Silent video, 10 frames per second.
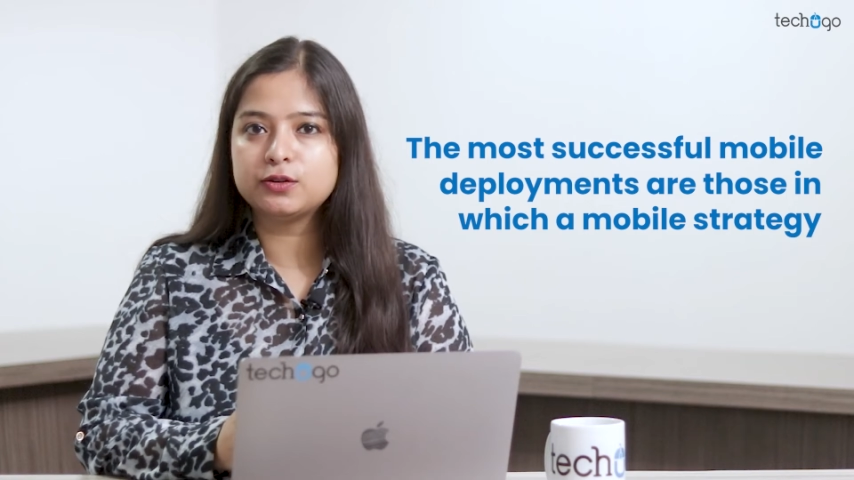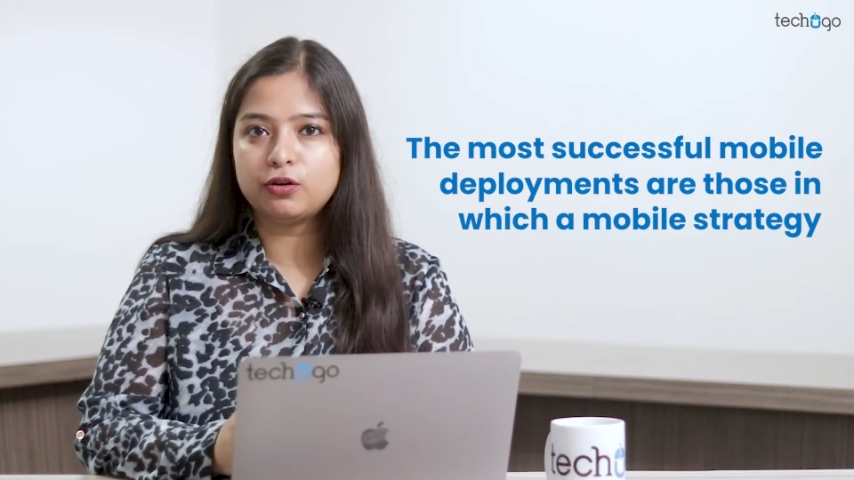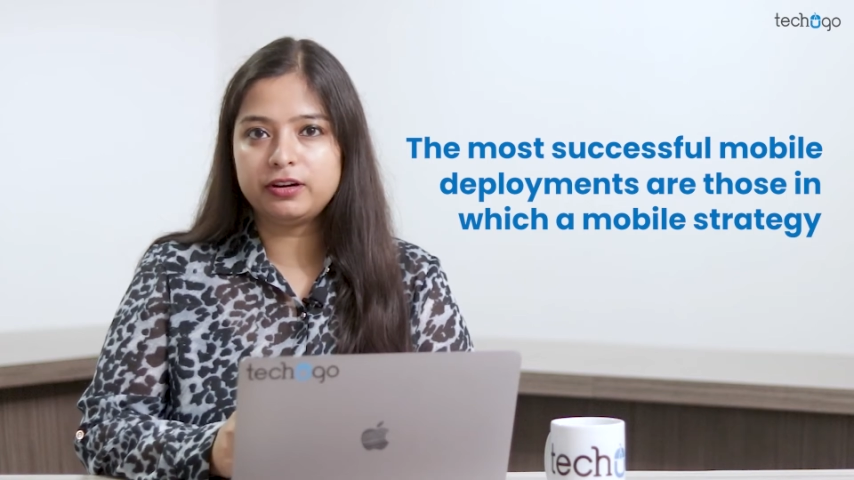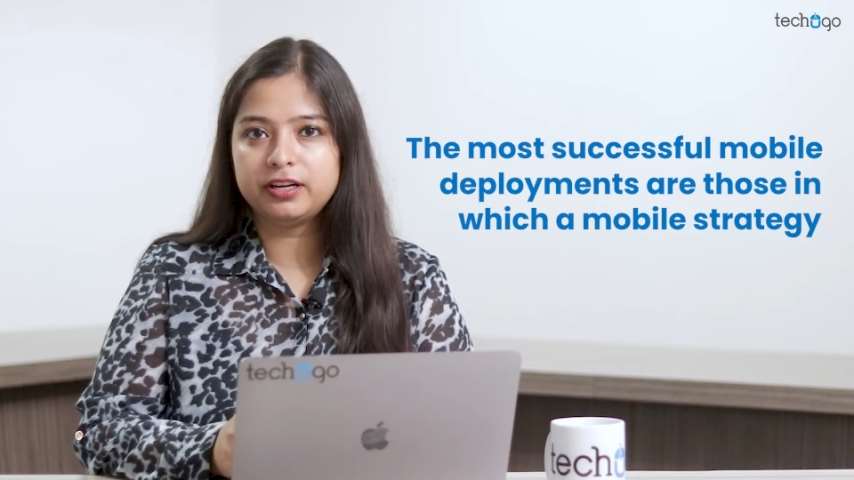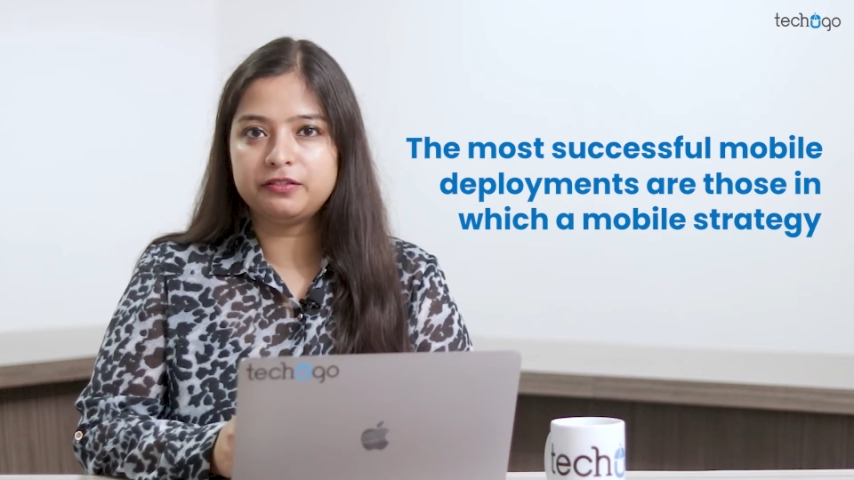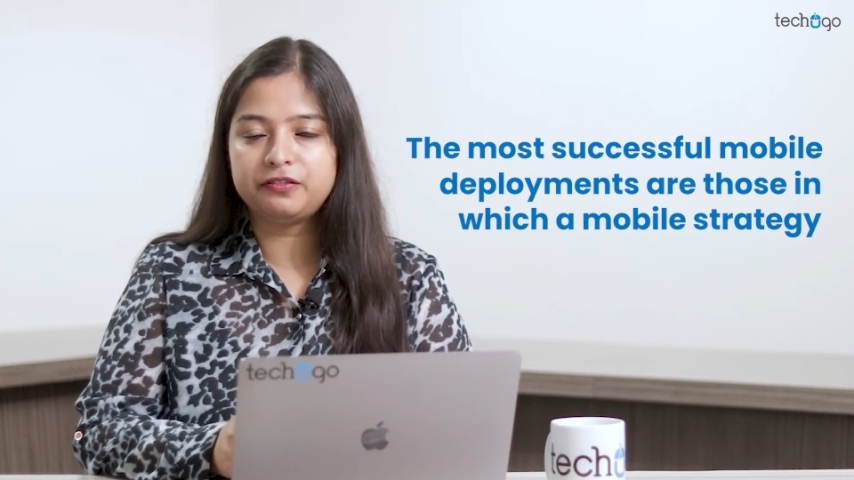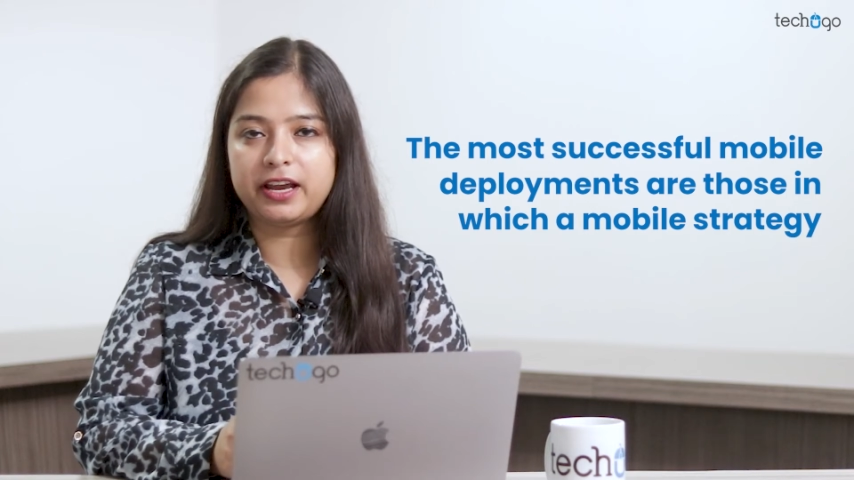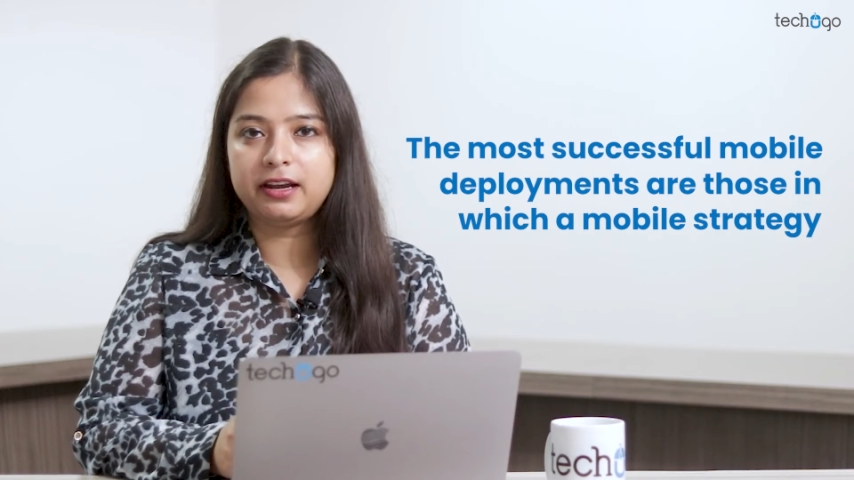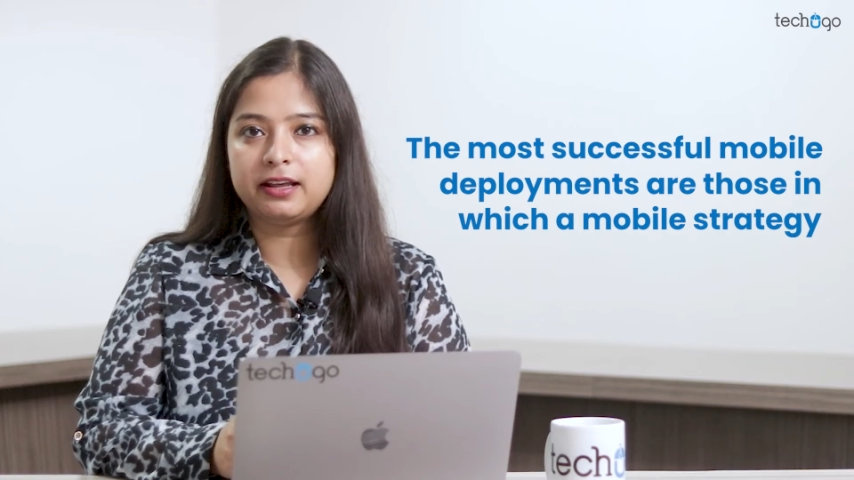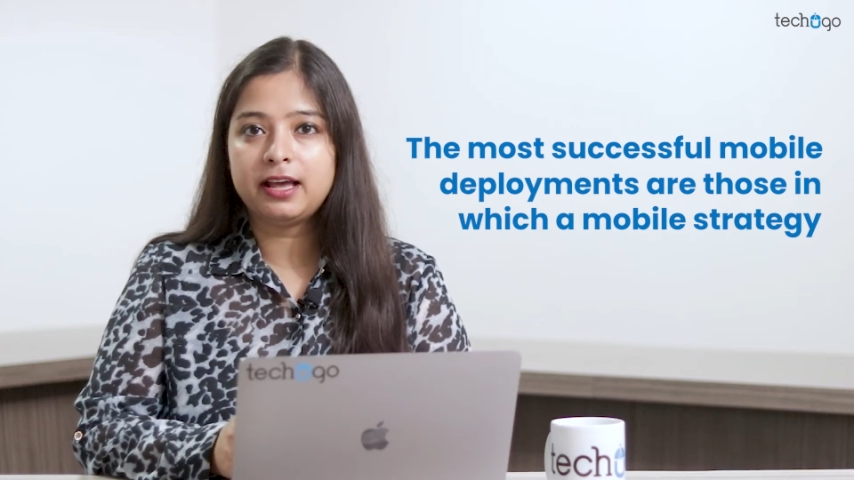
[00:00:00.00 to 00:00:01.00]
is already
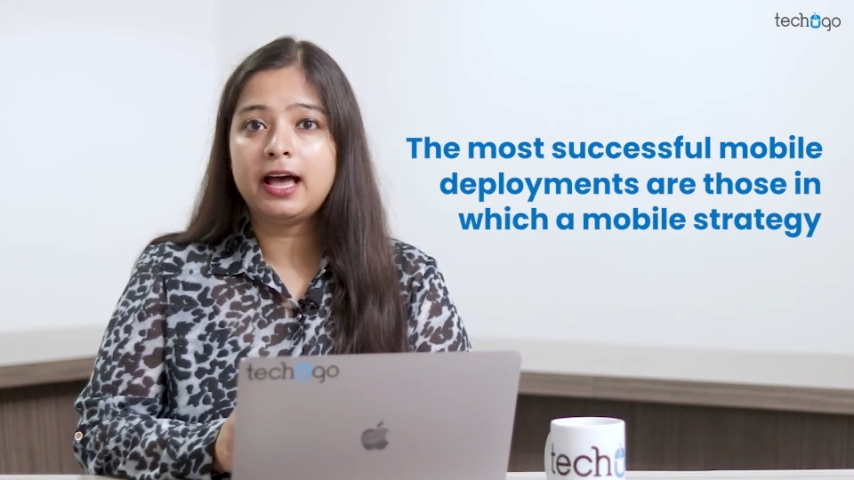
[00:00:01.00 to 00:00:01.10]
defined